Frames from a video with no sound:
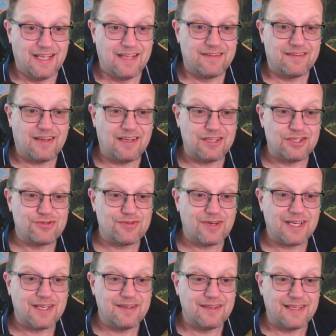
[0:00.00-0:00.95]
Tireless
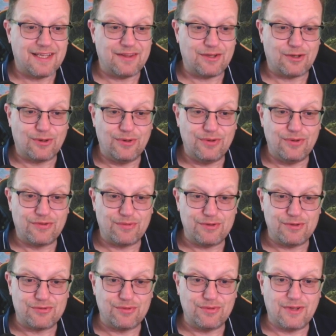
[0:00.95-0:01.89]
Tracker, get the clues,
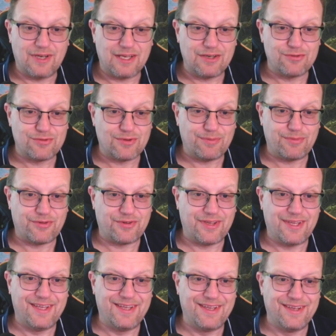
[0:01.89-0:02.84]
we drew the land
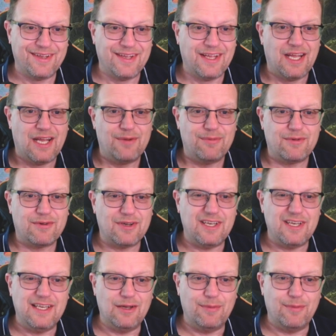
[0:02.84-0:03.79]
drops. We've got
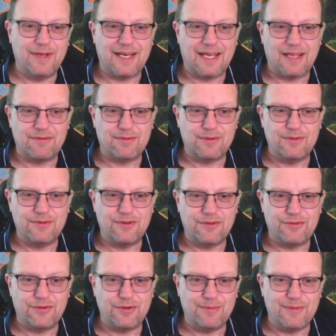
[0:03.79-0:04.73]
a little bit landfall,
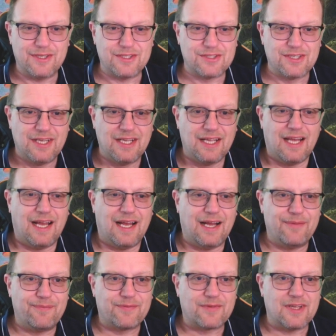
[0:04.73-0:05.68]
not too much.
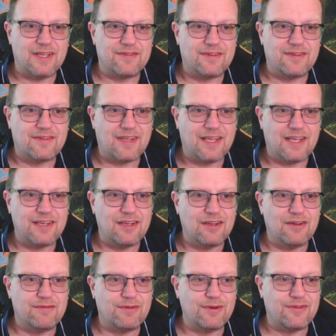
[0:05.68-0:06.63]
Um,
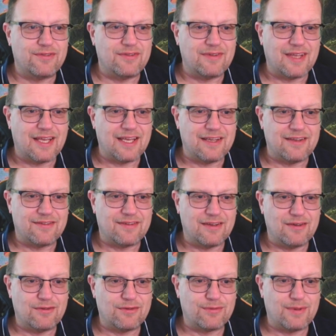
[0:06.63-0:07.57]
Titania, Voice of Gaia is
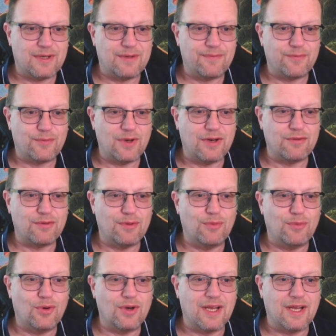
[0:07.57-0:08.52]
here as well. Whenever
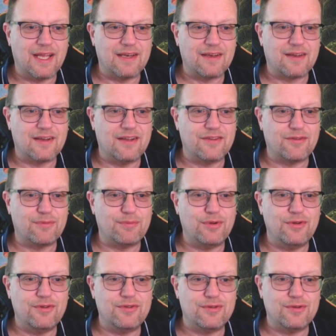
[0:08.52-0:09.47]
more land cards are
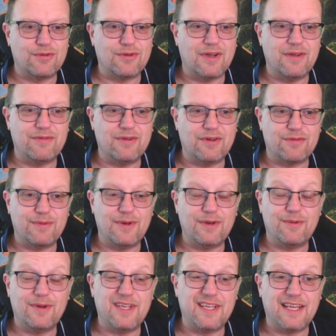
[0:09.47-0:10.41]
put into your graveyard from
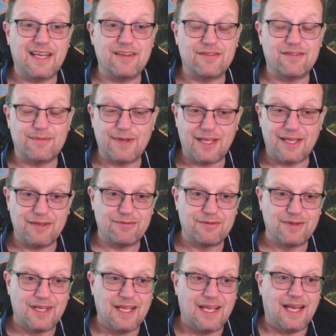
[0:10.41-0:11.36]
anywhere, you gain some
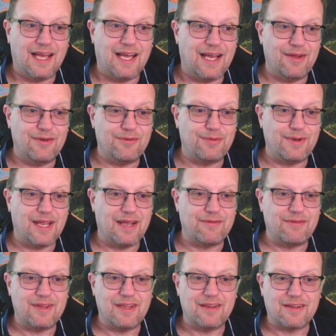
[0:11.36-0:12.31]
life. And we
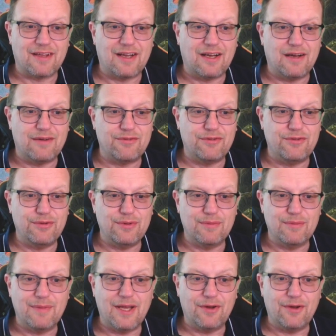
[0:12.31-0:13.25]
have the other half to do
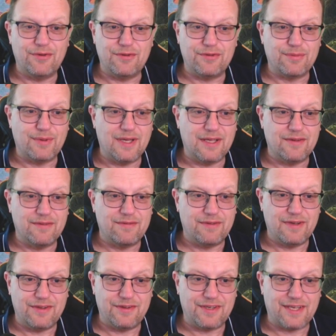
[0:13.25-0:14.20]
the meld as well
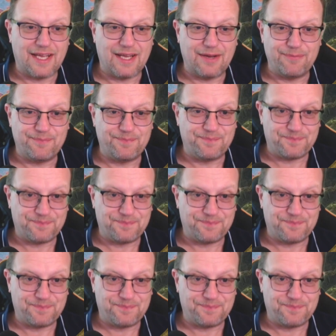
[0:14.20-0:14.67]
further down.